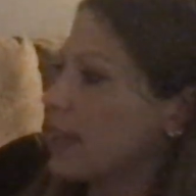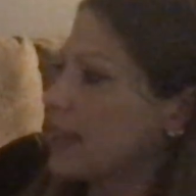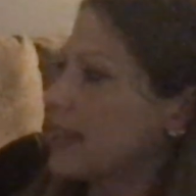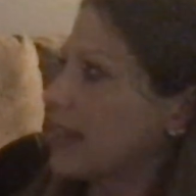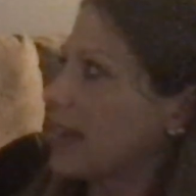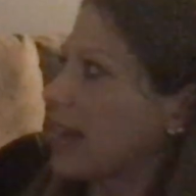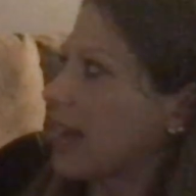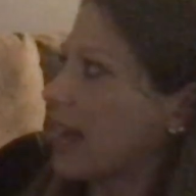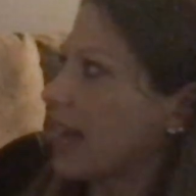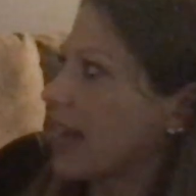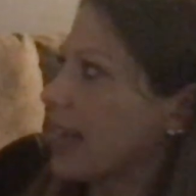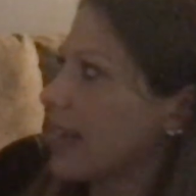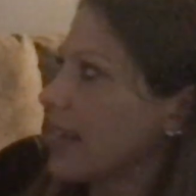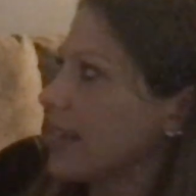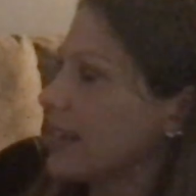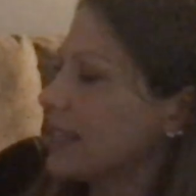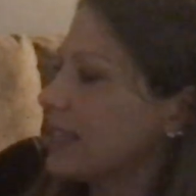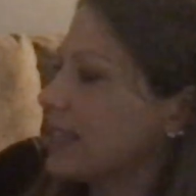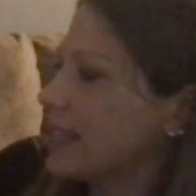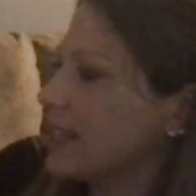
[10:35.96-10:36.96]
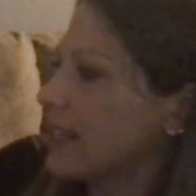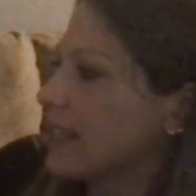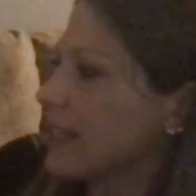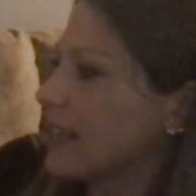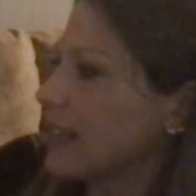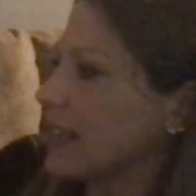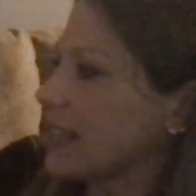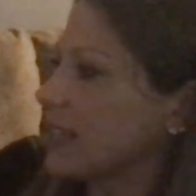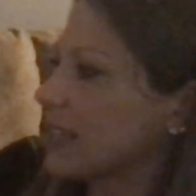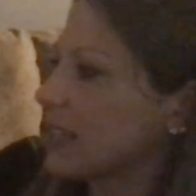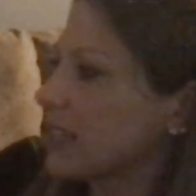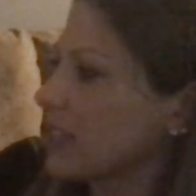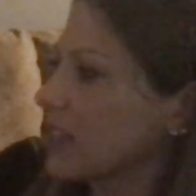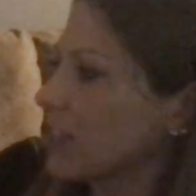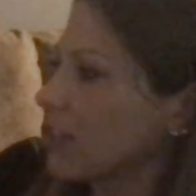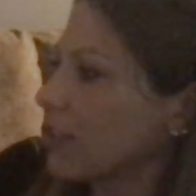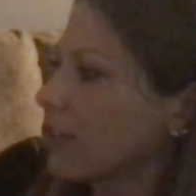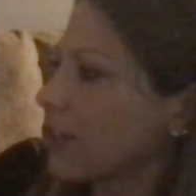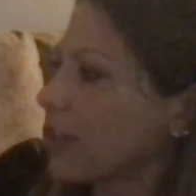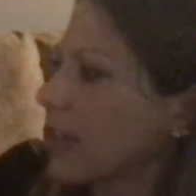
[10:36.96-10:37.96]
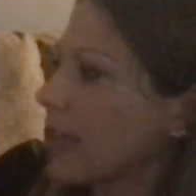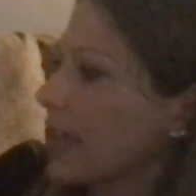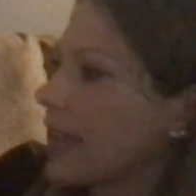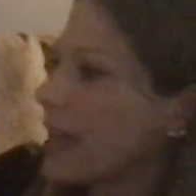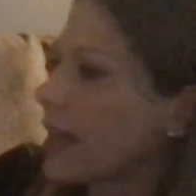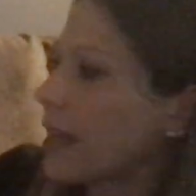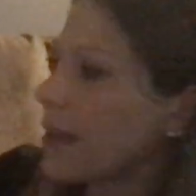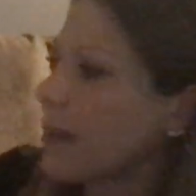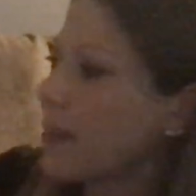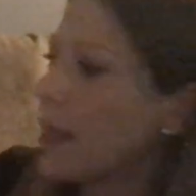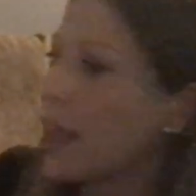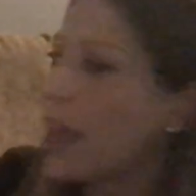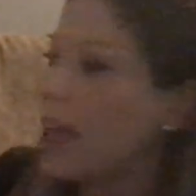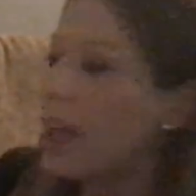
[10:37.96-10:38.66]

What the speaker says: The height is 3.